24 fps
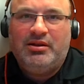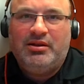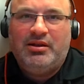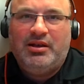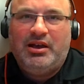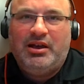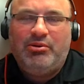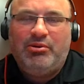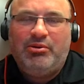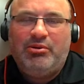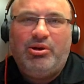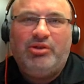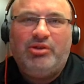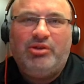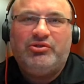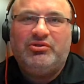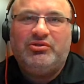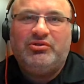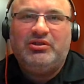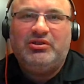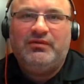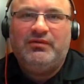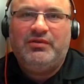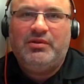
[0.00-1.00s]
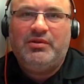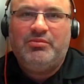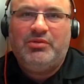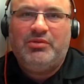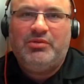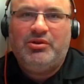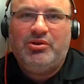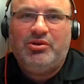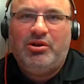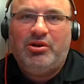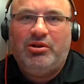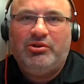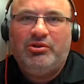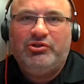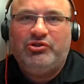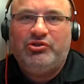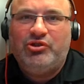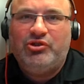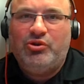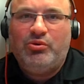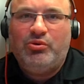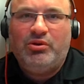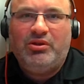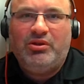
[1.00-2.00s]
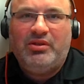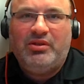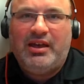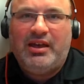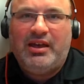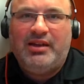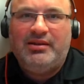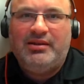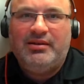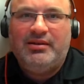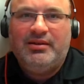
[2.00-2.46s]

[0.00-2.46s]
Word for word: I would also give them the knowledge knowing that